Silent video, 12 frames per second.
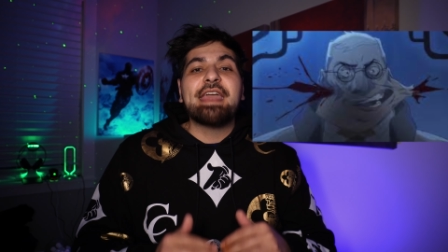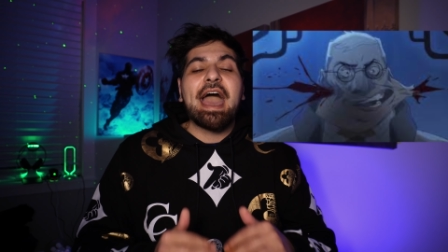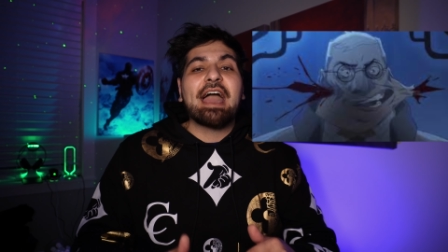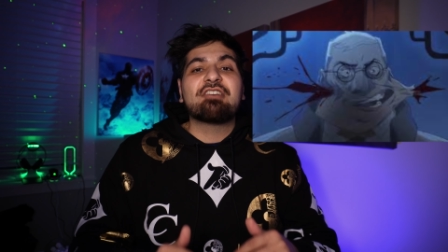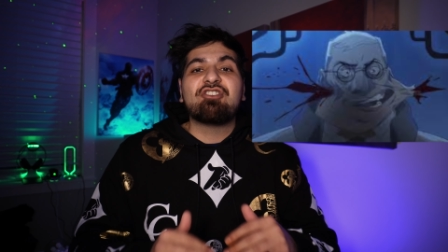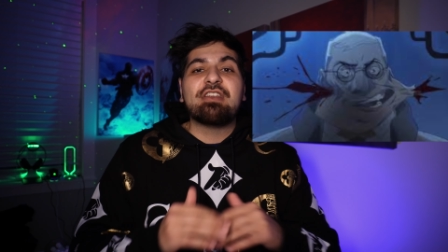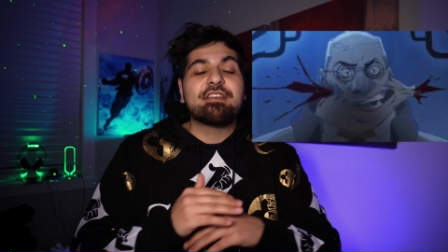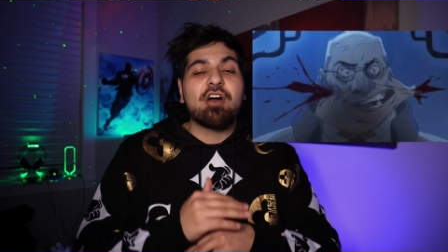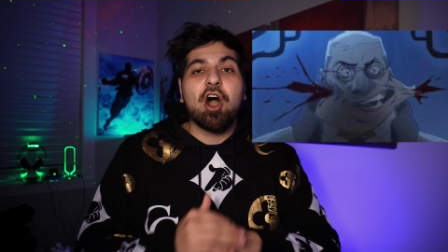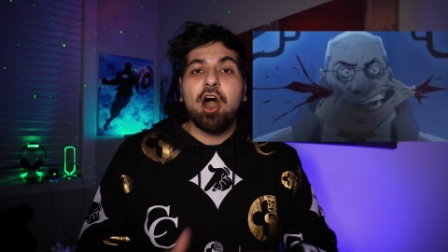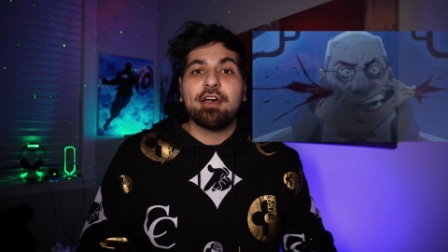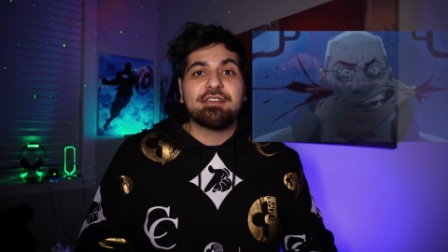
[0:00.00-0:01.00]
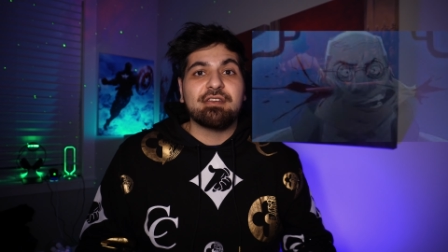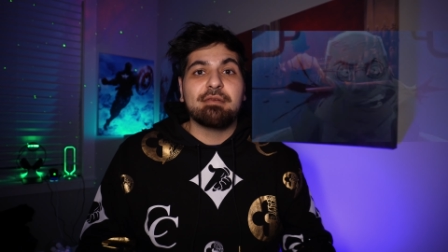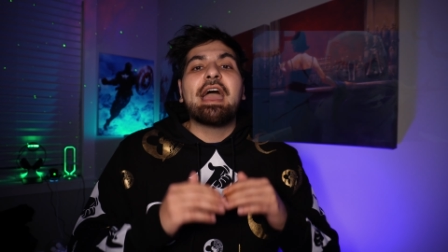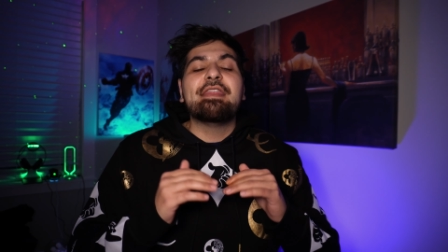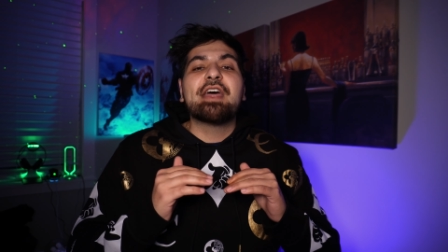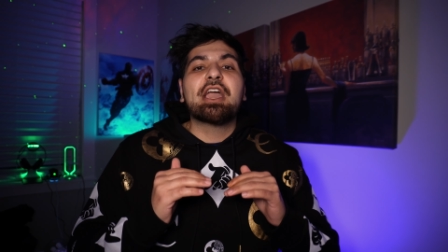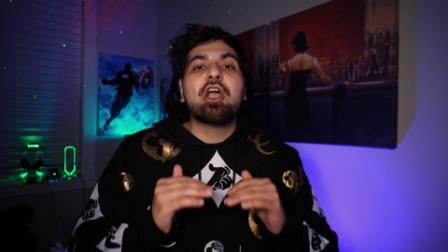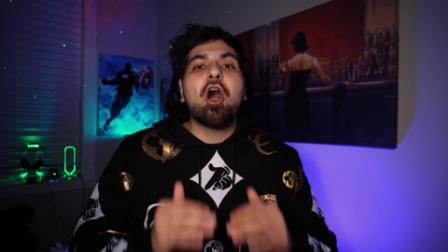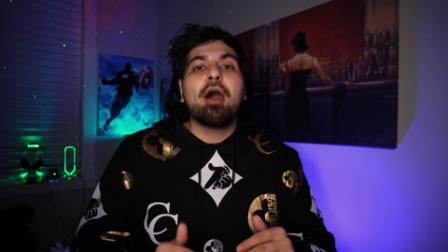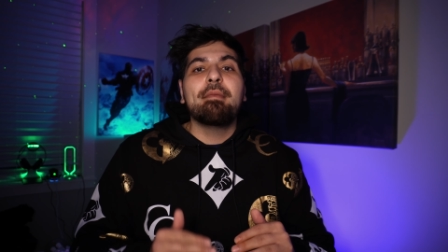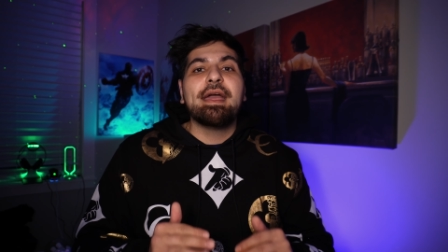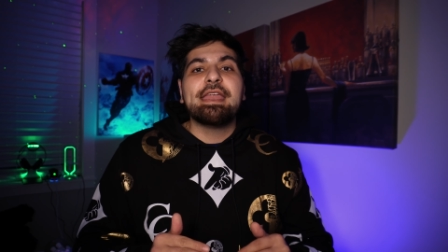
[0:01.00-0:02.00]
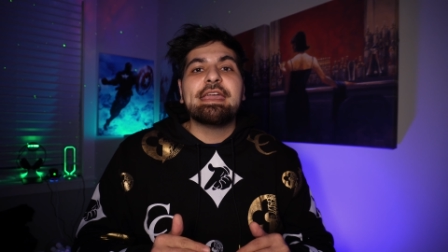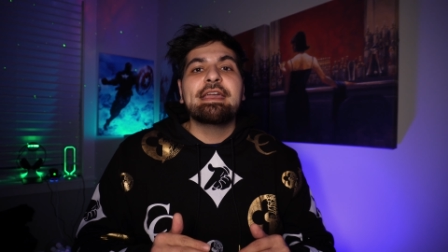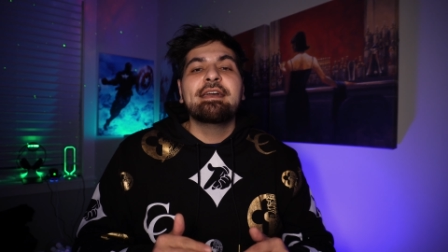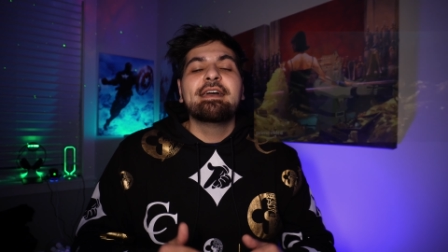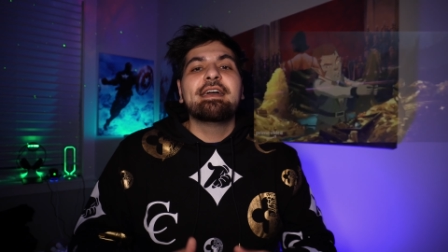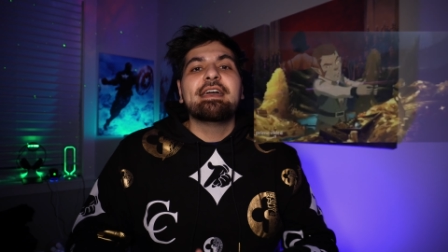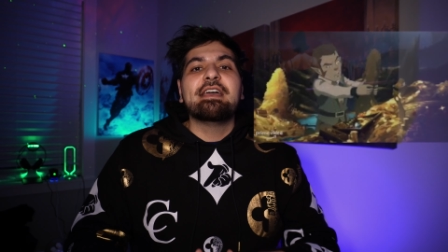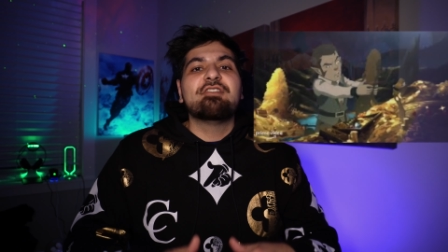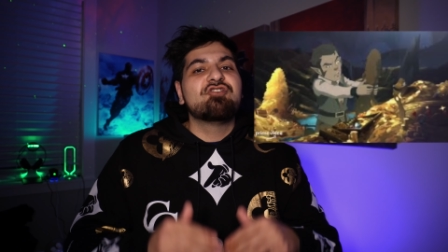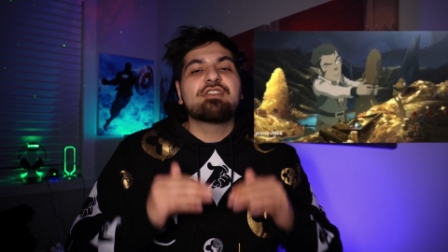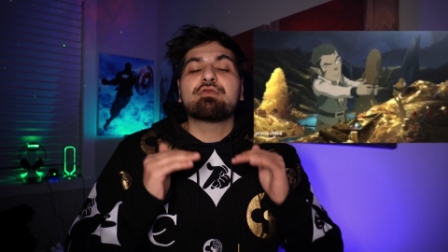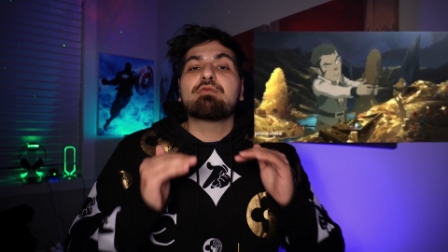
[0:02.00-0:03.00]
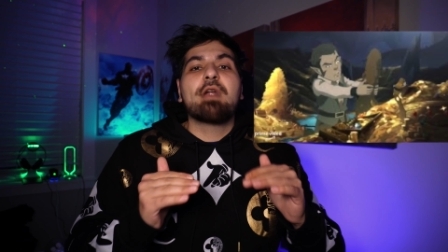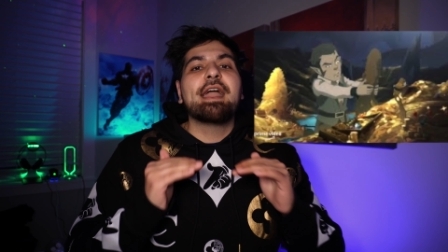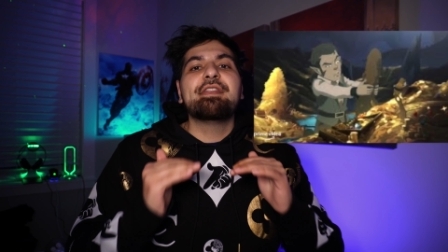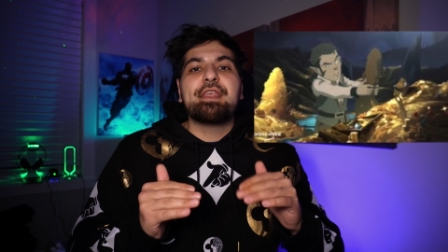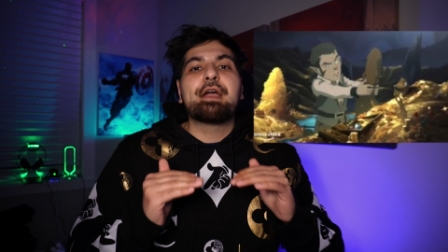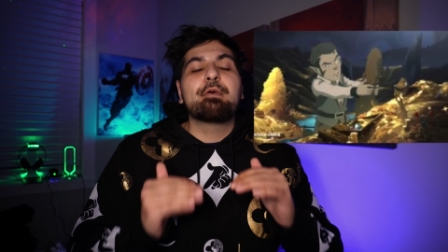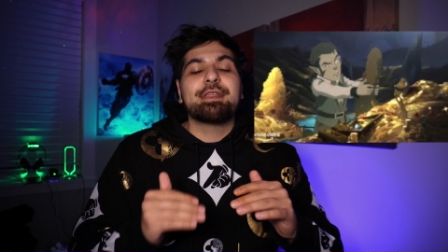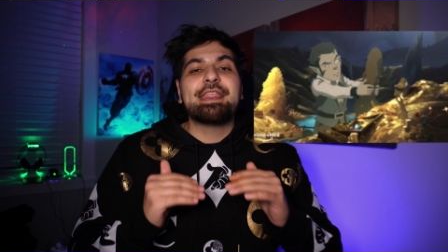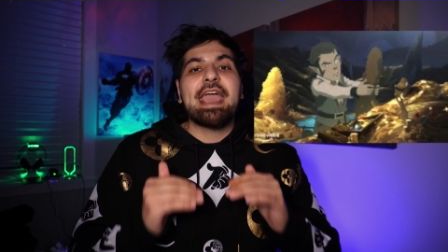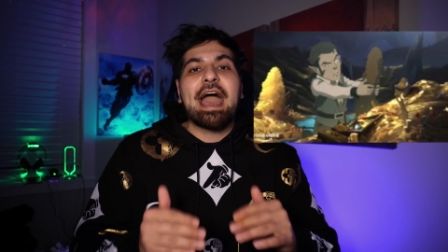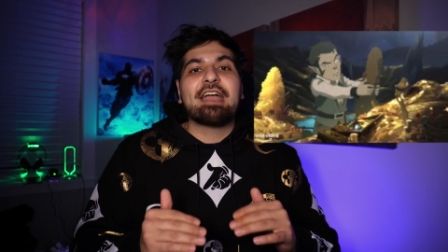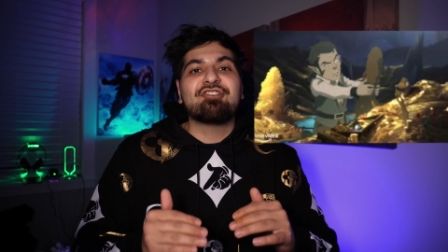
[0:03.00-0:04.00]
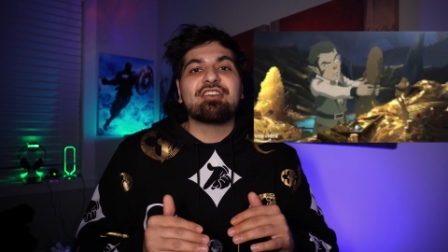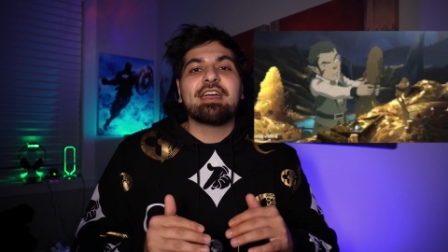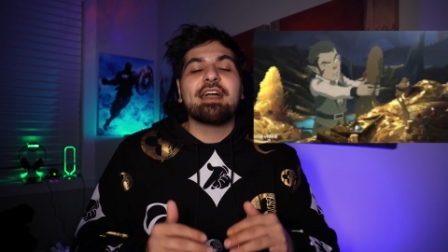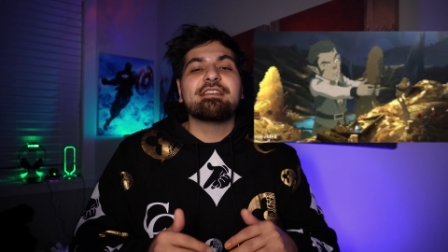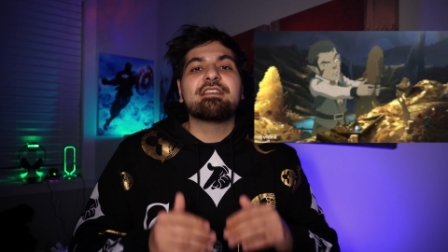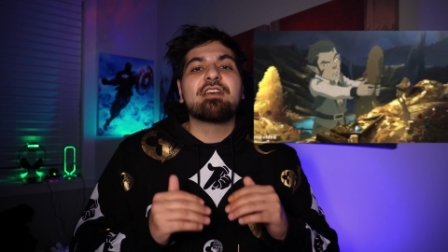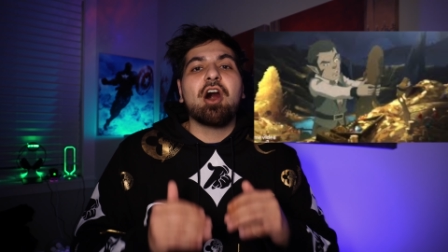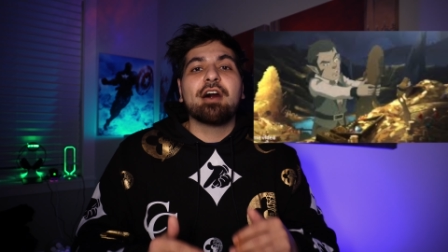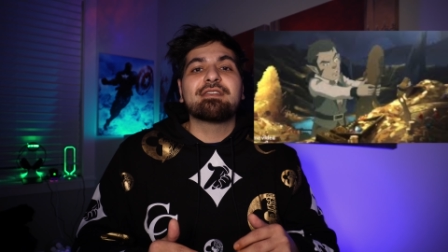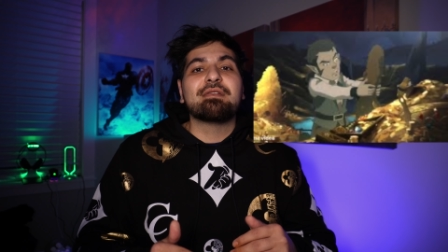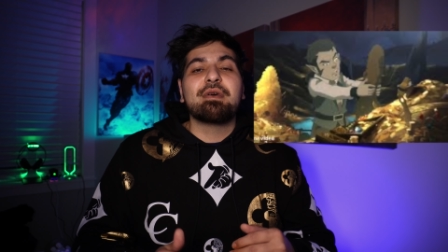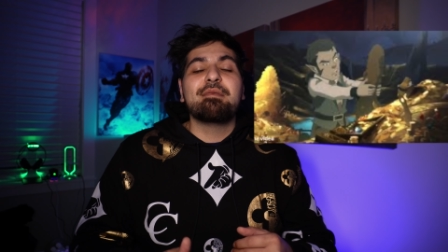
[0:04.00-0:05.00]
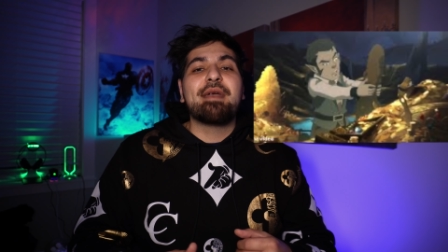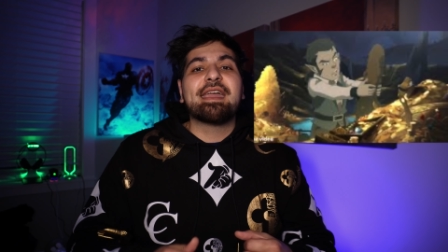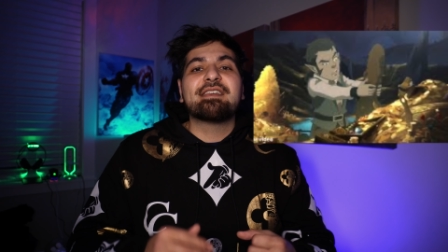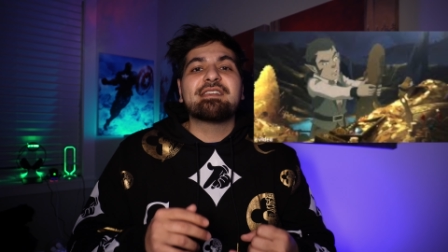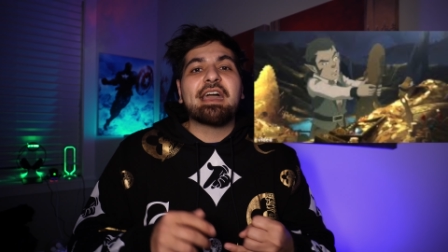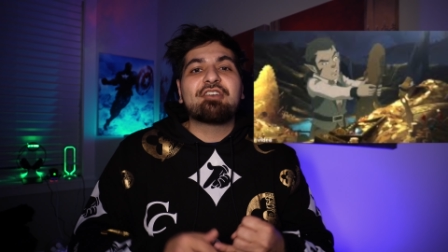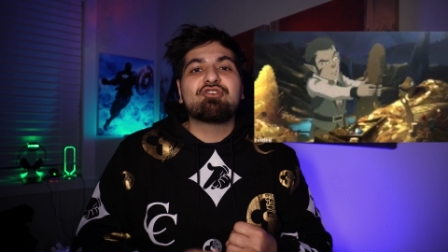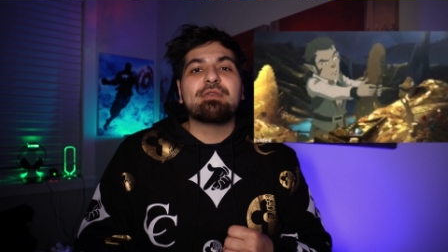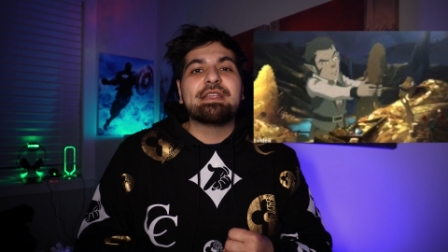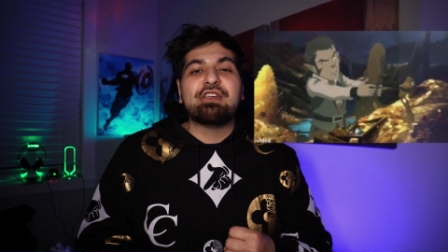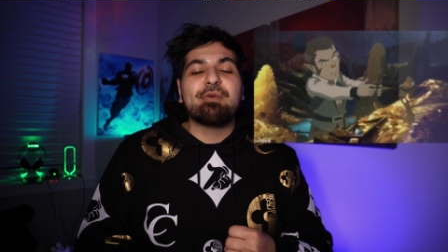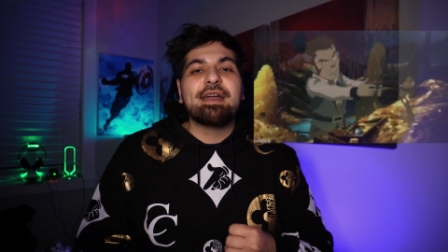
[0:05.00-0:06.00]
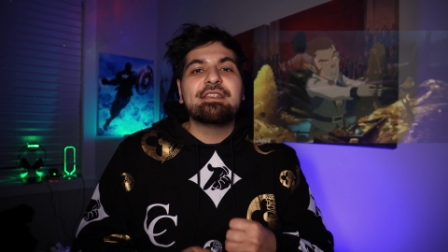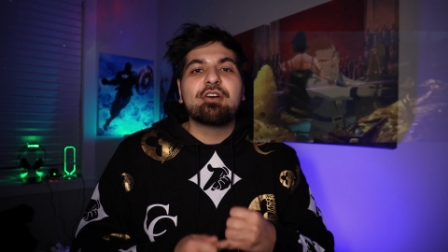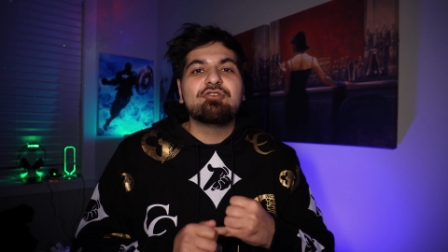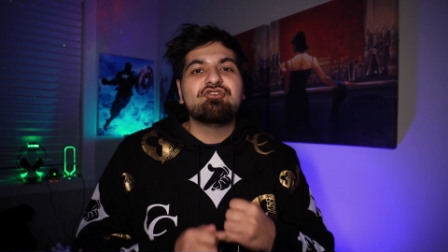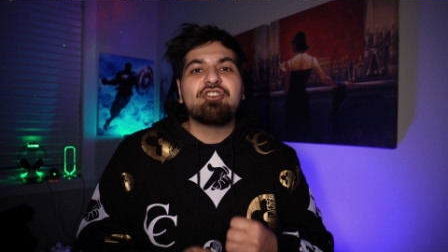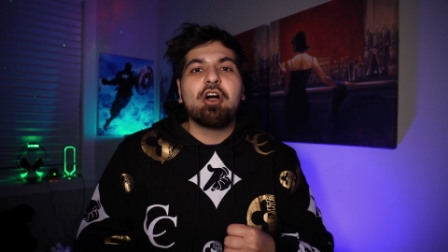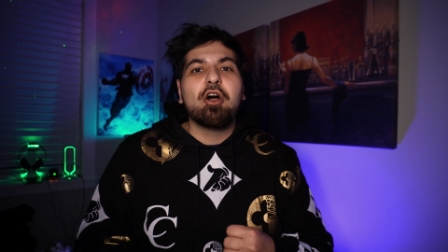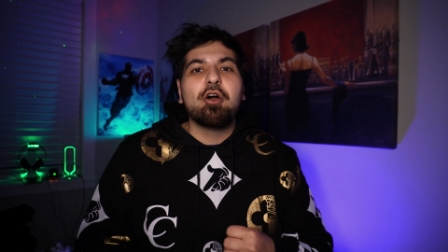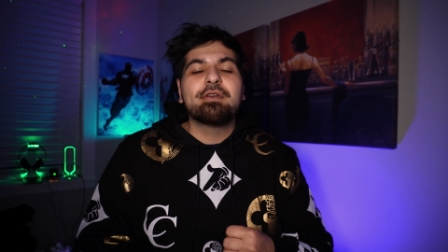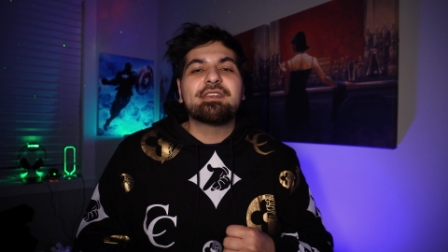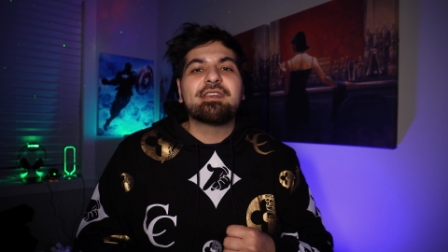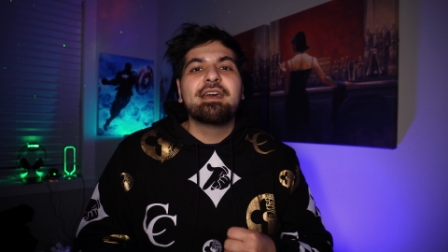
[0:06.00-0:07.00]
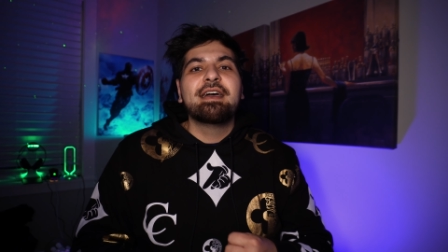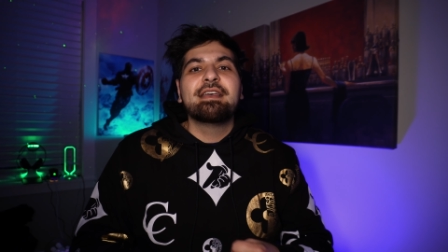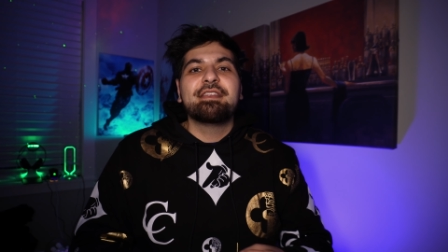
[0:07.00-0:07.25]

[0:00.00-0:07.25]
The action is awesome. And the comedy is just right there with the action, guys. It's awesome. It makes sexual innuendo jokes.